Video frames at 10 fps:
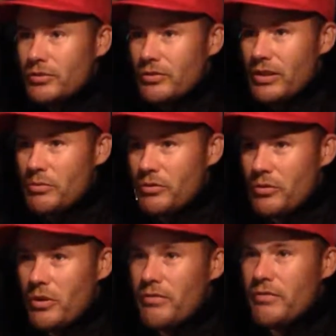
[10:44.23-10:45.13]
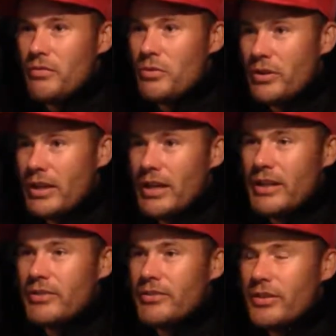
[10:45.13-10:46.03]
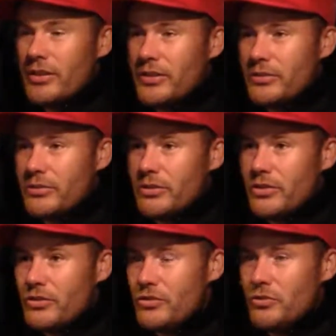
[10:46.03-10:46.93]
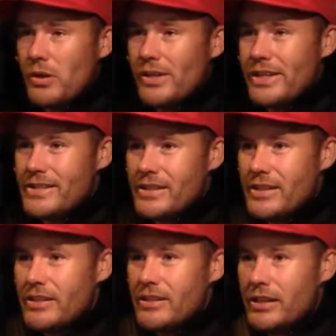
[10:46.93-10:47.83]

Tee was quite forward again, so I just swung easy.